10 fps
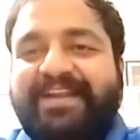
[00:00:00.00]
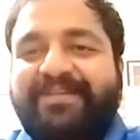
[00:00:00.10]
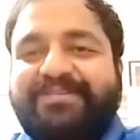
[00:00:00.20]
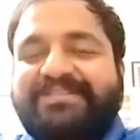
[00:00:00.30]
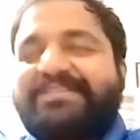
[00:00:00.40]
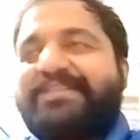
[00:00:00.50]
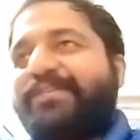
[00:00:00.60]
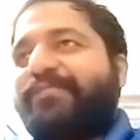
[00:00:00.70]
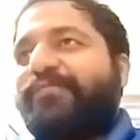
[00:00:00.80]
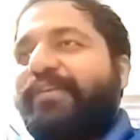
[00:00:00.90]
when I was
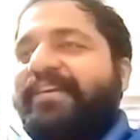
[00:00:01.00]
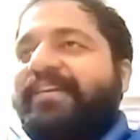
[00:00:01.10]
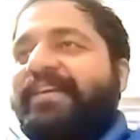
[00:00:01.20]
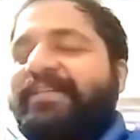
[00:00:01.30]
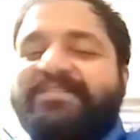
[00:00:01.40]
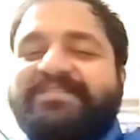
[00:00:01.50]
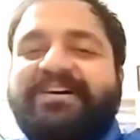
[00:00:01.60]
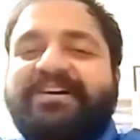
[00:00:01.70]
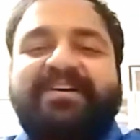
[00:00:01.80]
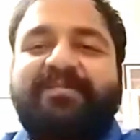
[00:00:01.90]
volunteering with
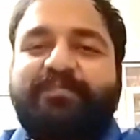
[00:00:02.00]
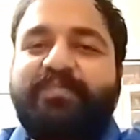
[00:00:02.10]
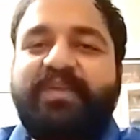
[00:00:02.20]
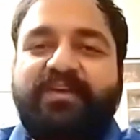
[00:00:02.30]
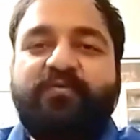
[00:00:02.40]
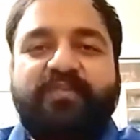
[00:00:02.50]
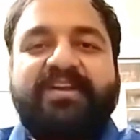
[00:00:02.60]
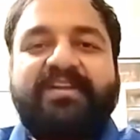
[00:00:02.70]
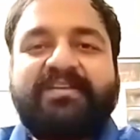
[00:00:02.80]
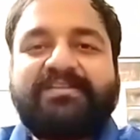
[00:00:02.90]
Sabya
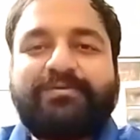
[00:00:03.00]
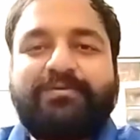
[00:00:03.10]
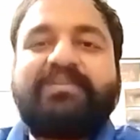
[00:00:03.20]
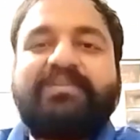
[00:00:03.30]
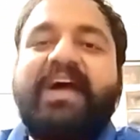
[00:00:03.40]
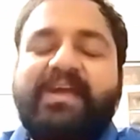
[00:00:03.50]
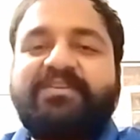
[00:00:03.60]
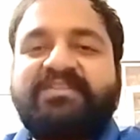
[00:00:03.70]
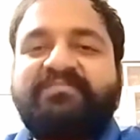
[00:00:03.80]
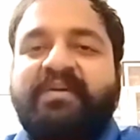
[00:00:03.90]
pre-COVID, so I
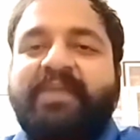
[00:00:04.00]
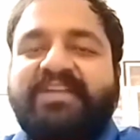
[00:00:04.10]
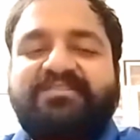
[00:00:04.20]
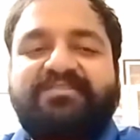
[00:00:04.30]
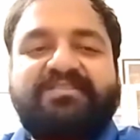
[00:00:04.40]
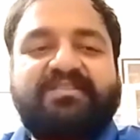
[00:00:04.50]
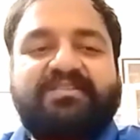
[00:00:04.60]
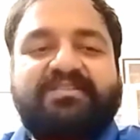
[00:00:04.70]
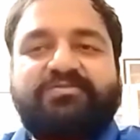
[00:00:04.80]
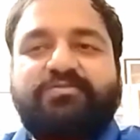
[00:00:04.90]
was in my bachelor's.
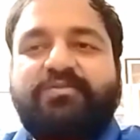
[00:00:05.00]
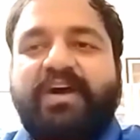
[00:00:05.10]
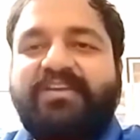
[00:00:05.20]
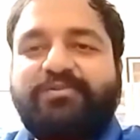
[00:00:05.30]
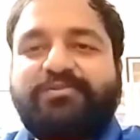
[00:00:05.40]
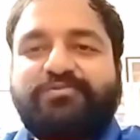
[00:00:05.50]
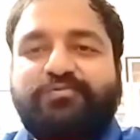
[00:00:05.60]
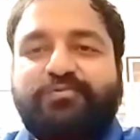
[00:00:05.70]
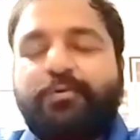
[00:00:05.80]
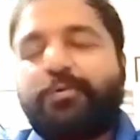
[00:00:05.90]
So I used
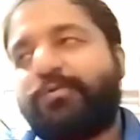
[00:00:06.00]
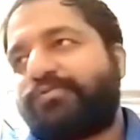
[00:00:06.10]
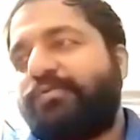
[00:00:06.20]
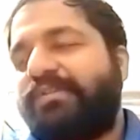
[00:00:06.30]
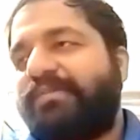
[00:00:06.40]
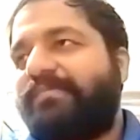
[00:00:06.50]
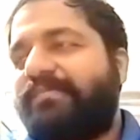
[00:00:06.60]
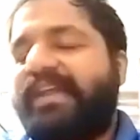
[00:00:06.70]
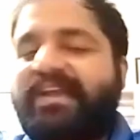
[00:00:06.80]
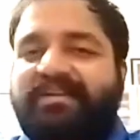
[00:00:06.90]
to go to school
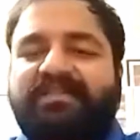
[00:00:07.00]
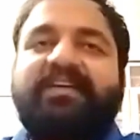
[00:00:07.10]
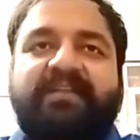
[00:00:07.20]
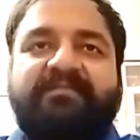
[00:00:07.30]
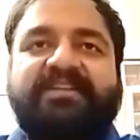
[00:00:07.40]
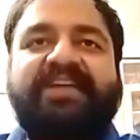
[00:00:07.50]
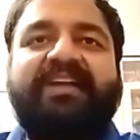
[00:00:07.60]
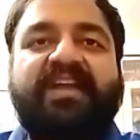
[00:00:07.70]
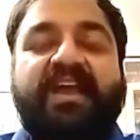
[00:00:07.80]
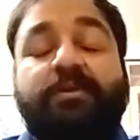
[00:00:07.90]
like every
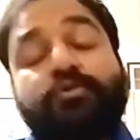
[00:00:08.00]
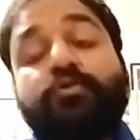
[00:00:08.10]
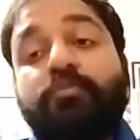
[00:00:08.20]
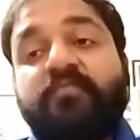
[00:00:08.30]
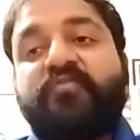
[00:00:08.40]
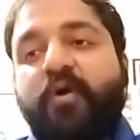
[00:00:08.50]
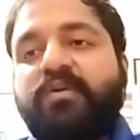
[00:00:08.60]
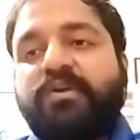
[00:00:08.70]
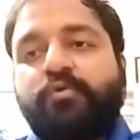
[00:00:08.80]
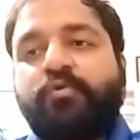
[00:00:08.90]
Saturday. I used to look
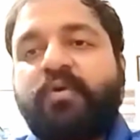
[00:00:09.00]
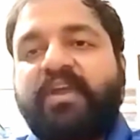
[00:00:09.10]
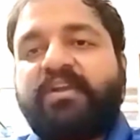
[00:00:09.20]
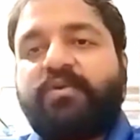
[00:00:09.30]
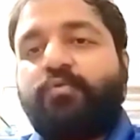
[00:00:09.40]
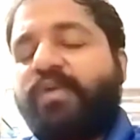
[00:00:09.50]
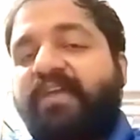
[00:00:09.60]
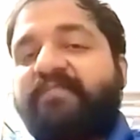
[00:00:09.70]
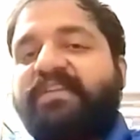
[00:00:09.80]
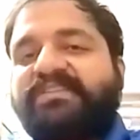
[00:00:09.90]
forward to going to
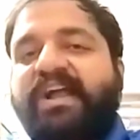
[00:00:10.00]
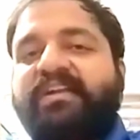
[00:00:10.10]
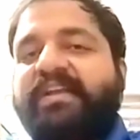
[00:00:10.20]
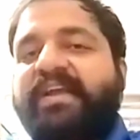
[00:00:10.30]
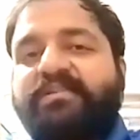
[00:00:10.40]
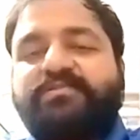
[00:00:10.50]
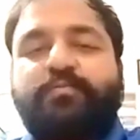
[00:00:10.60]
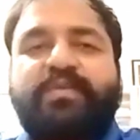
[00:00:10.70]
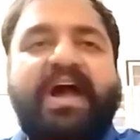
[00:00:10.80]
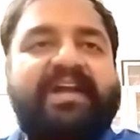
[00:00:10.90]
every Saturday. I used to
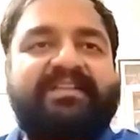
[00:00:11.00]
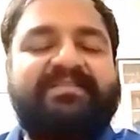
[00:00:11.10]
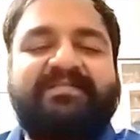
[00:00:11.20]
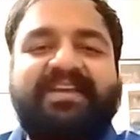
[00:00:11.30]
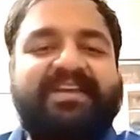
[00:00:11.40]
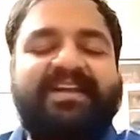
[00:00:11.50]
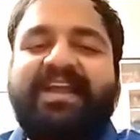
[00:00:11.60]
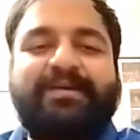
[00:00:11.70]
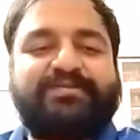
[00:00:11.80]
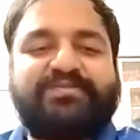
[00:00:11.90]
plan in the weekend.
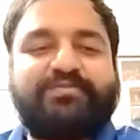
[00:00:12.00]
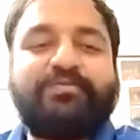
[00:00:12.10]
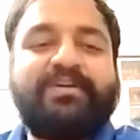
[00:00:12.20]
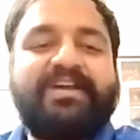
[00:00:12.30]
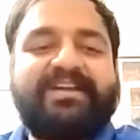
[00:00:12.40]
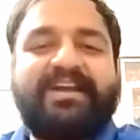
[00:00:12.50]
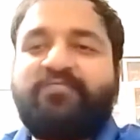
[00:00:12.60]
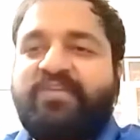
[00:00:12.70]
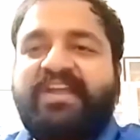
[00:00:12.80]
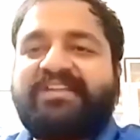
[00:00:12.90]
I used to
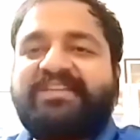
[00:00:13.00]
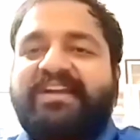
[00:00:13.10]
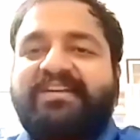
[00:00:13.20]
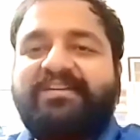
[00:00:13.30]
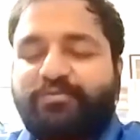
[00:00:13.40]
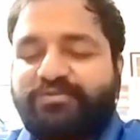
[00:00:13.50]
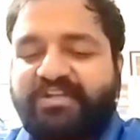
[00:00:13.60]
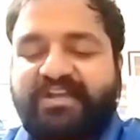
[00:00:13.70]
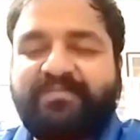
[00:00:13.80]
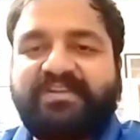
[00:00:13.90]
get very excited to
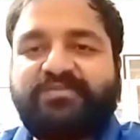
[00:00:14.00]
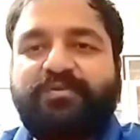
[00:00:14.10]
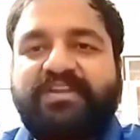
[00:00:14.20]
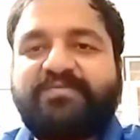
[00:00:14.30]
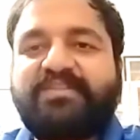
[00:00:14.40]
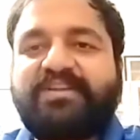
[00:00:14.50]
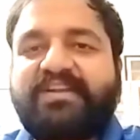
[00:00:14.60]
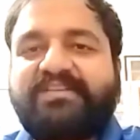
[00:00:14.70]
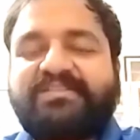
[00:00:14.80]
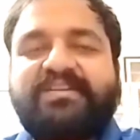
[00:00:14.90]
share my stories with the
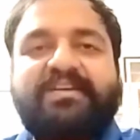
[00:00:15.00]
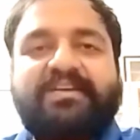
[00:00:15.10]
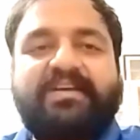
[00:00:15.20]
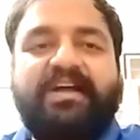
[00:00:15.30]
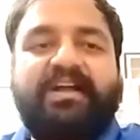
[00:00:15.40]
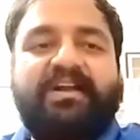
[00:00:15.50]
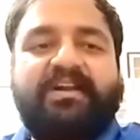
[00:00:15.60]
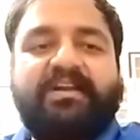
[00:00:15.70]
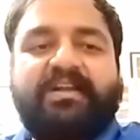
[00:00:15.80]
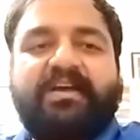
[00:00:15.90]
kids.
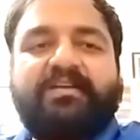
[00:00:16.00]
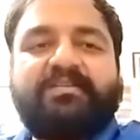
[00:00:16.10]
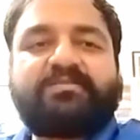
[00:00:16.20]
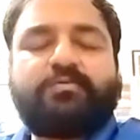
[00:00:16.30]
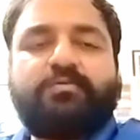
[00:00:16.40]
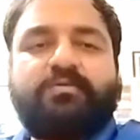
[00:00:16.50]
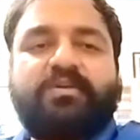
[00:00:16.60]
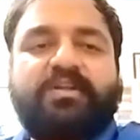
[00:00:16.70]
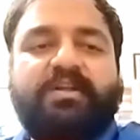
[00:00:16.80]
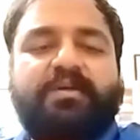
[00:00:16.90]
And
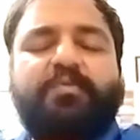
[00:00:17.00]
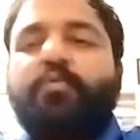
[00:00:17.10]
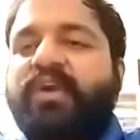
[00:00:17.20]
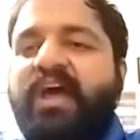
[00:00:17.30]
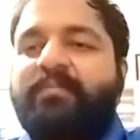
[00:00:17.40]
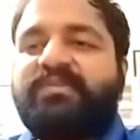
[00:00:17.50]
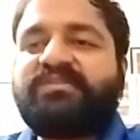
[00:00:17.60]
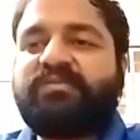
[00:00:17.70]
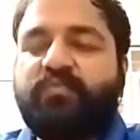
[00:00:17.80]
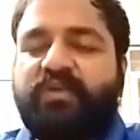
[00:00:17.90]
so what
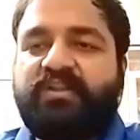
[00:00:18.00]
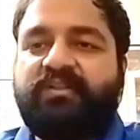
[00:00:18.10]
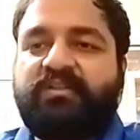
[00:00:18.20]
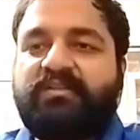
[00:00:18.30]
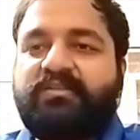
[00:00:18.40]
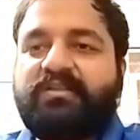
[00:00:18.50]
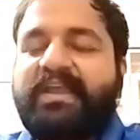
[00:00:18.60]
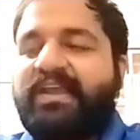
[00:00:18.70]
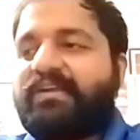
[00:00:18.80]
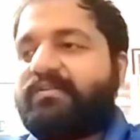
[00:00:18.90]
happens in
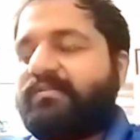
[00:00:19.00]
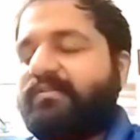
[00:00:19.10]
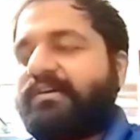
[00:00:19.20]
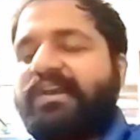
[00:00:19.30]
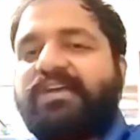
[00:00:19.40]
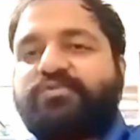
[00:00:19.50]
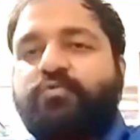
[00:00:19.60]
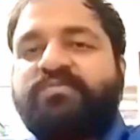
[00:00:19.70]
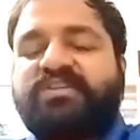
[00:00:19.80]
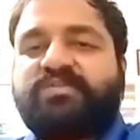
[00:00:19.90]
like
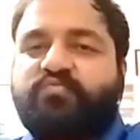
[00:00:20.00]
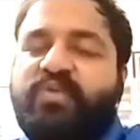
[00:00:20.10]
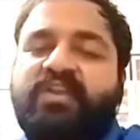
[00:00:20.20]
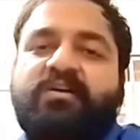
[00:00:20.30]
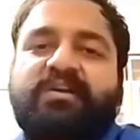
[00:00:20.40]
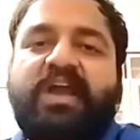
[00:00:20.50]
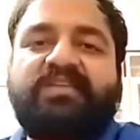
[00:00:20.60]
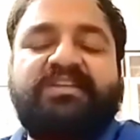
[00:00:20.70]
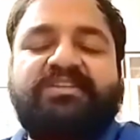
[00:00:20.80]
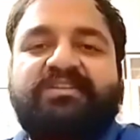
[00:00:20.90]
classrooms is when a
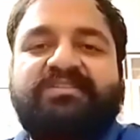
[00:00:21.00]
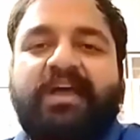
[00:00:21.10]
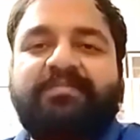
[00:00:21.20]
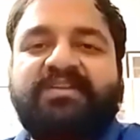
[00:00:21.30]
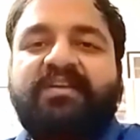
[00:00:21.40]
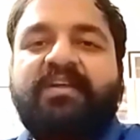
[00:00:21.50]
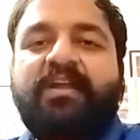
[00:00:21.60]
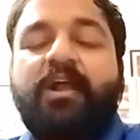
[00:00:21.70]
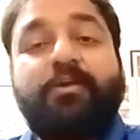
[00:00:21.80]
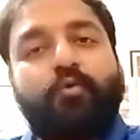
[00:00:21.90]
class teacher is absent,
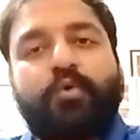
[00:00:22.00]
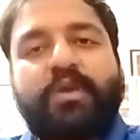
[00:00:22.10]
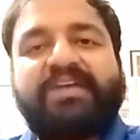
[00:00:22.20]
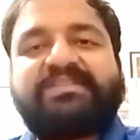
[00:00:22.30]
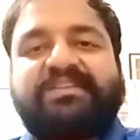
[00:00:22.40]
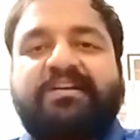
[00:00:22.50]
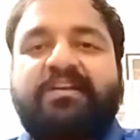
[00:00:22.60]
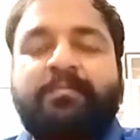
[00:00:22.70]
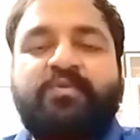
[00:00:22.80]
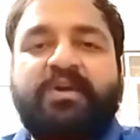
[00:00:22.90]
two classes are
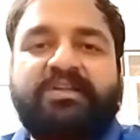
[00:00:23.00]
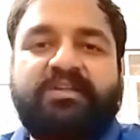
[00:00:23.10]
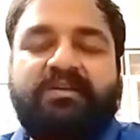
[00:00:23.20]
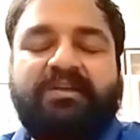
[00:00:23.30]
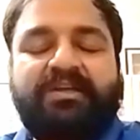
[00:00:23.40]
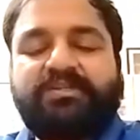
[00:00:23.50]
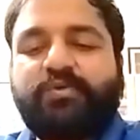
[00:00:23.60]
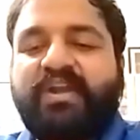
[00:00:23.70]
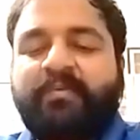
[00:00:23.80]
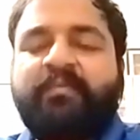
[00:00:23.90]
clubbed together.
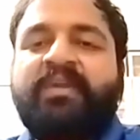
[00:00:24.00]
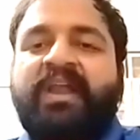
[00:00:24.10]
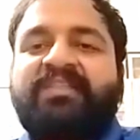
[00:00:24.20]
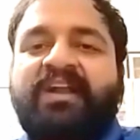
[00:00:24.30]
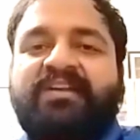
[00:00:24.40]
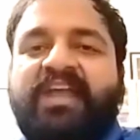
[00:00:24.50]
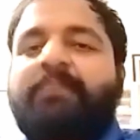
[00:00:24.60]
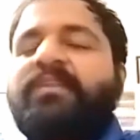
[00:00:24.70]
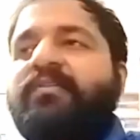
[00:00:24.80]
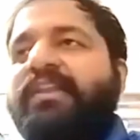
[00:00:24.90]
So I remember at that
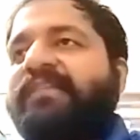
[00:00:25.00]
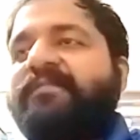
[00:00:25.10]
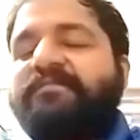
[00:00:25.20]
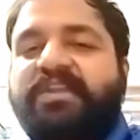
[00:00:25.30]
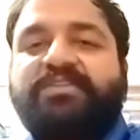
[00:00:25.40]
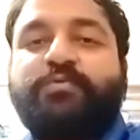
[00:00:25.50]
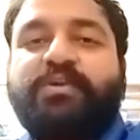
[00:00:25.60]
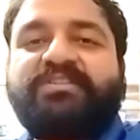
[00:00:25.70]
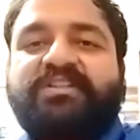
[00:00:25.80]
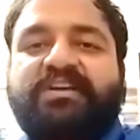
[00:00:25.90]
time there were like 50
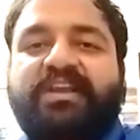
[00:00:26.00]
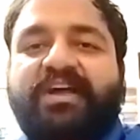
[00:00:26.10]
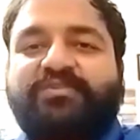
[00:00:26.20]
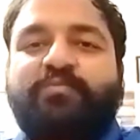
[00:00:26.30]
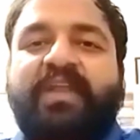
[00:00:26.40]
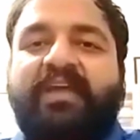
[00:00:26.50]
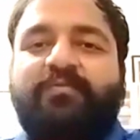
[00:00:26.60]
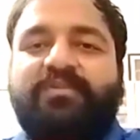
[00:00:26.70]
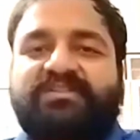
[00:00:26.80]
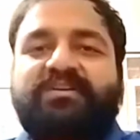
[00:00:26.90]
students in the classroom, and I
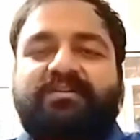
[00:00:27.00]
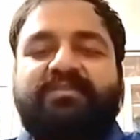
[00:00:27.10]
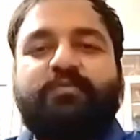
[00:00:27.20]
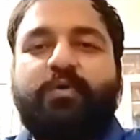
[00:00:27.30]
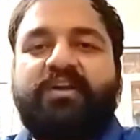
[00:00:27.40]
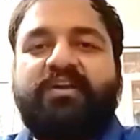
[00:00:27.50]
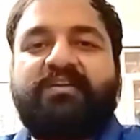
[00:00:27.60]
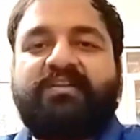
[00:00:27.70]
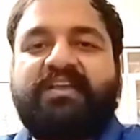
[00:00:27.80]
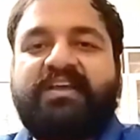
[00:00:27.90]
was the
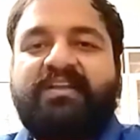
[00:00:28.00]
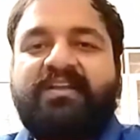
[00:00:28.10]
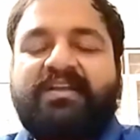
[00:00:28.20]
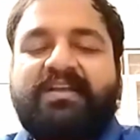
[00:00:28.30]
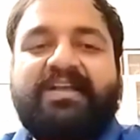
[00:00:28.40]
volunteer there.